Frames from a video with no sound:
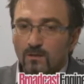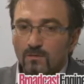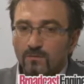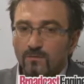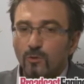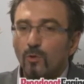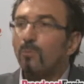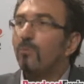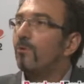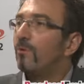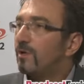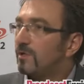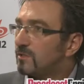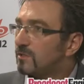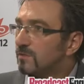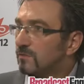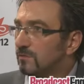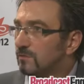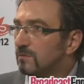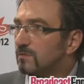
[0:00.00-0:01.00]
the
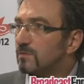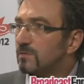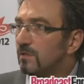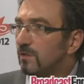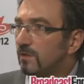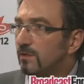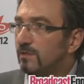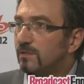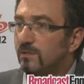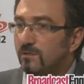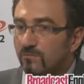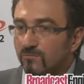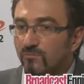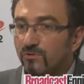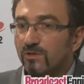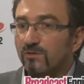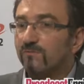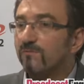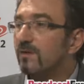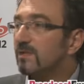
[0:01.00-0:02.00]
operational side,
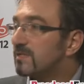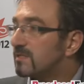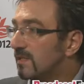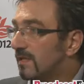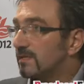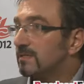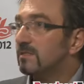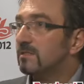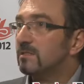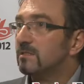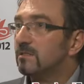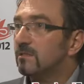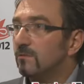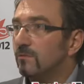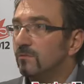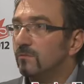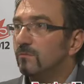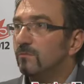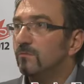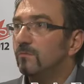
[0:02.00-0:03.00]
reinvest that
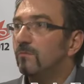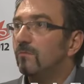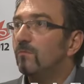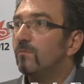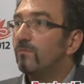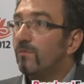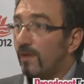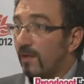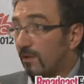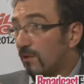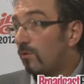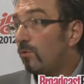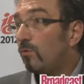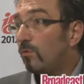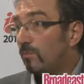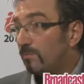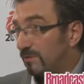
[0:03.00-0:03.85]
into their core